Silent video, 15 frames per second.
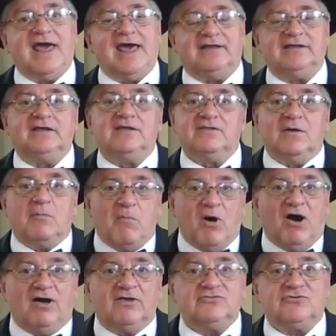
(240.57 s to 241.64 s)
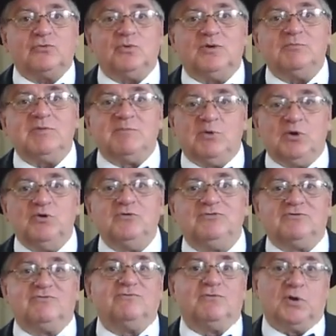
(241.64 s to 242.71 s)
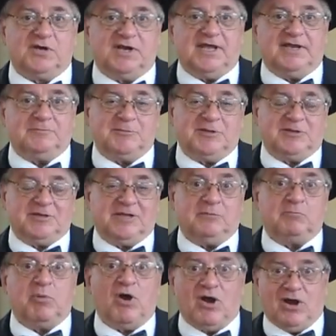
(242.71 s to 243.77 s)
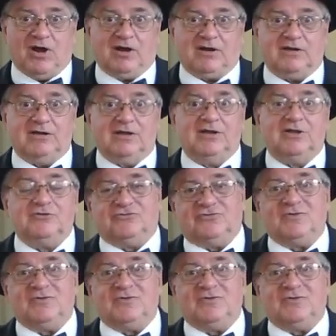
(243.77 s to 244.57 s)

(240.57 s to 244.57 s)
that the mosque would be moved to Fort Edmonton Park.